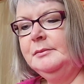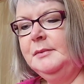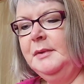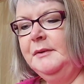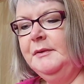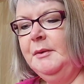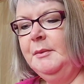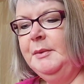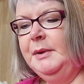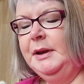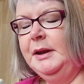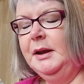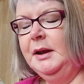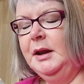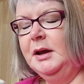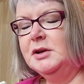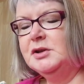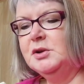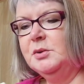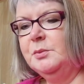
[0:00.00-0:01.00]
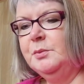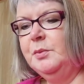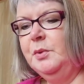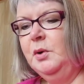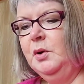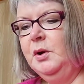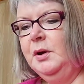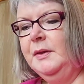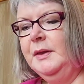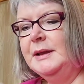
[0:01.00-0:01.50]
if I'm reading an actual
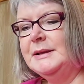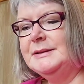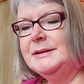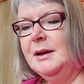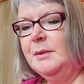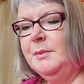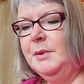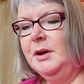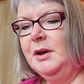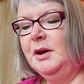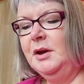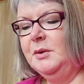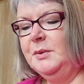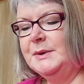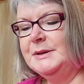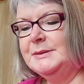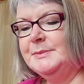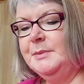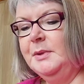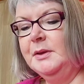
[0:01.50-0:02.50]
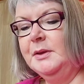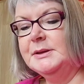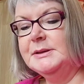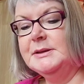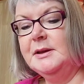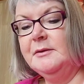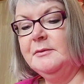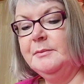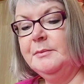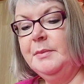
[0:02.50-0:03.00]
book, and then some it can quiz me on
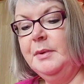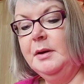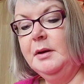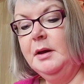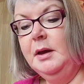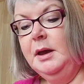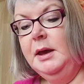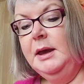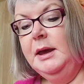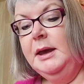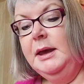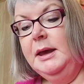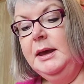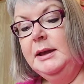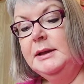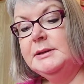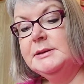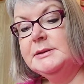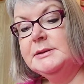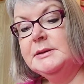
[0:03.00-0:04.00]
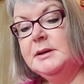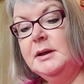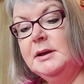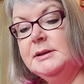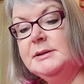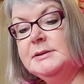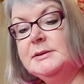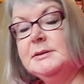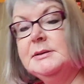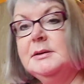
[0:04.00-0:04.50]
stuff. But it
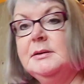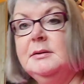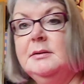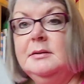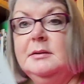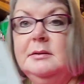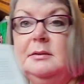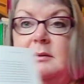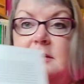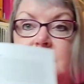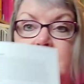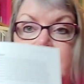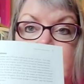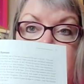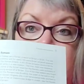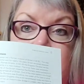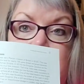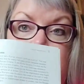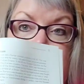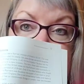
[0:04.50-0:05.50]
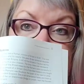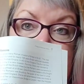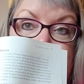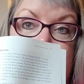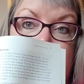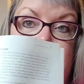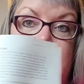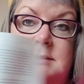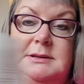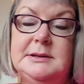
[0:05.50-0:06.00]
starts about,
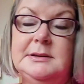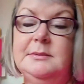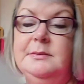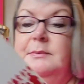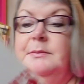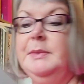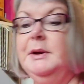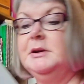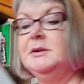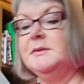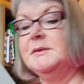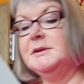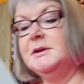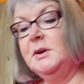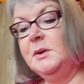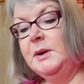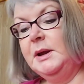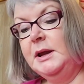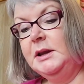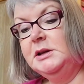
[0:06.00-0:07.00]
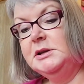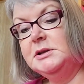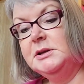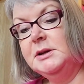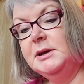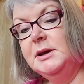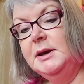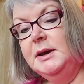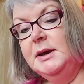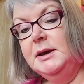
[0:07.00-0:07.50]
that's a picture of Stonehenge,
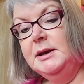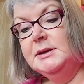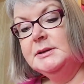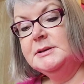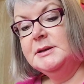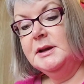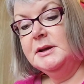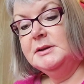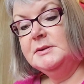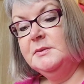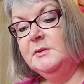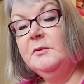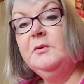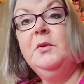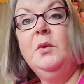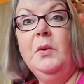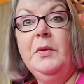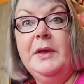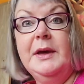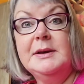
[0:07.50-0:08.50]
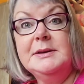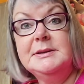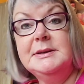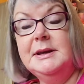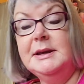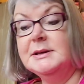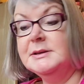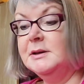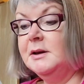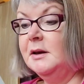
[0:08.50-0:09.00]
starts from 4,000
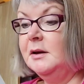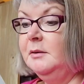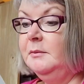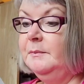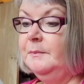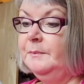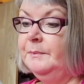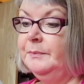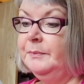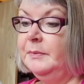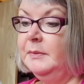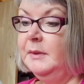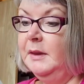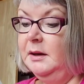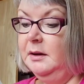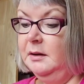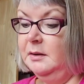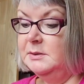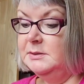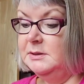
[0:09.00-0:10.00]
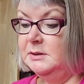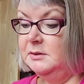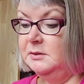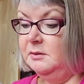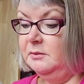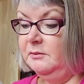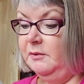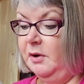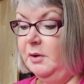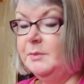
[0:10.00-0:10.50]
years ago, then it goes into
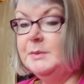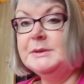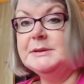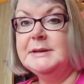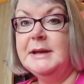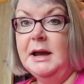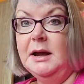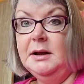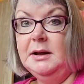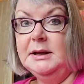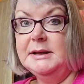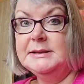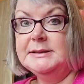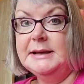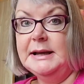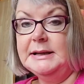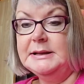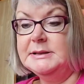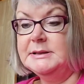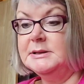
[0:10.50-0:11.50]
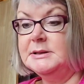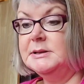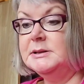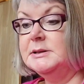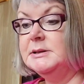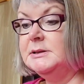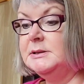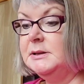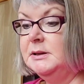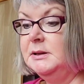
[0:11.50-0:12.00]
the Romans, the
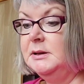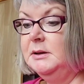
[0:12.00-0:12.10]
Anglo-Saxons,